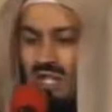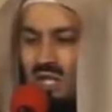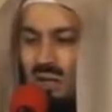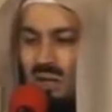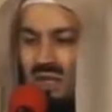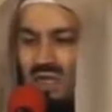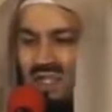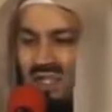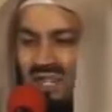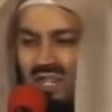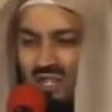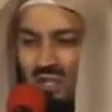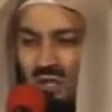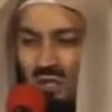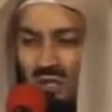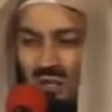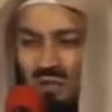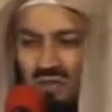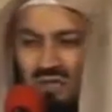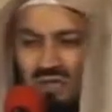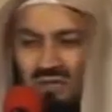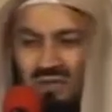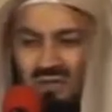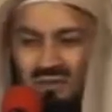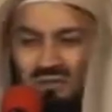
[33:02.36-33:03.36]
She was
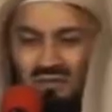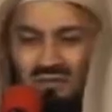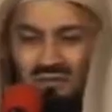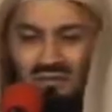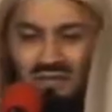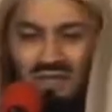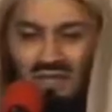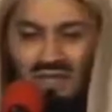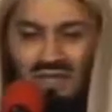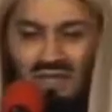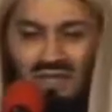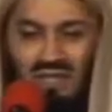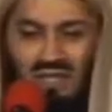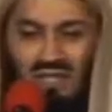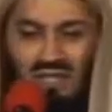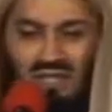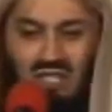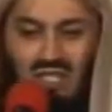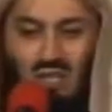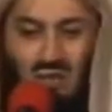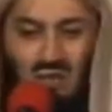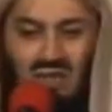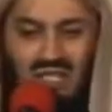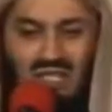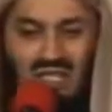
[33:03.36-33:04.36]
escorted.
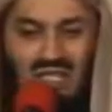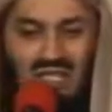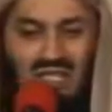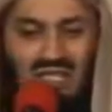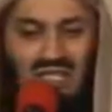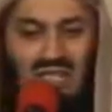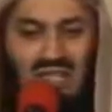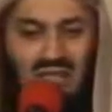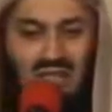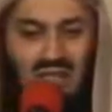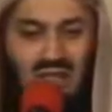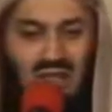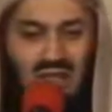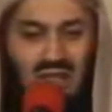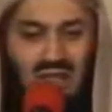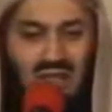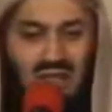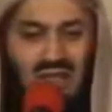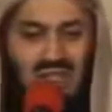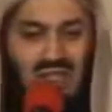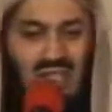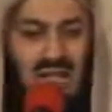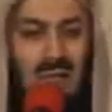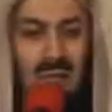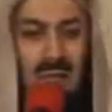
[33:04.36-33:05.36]
She was receiving
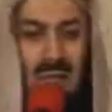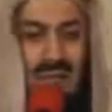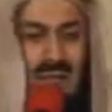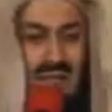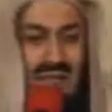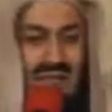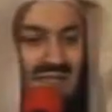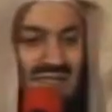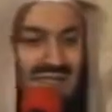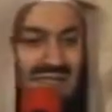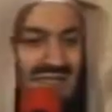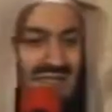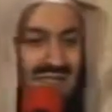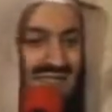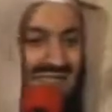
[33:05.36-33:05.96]
a stipend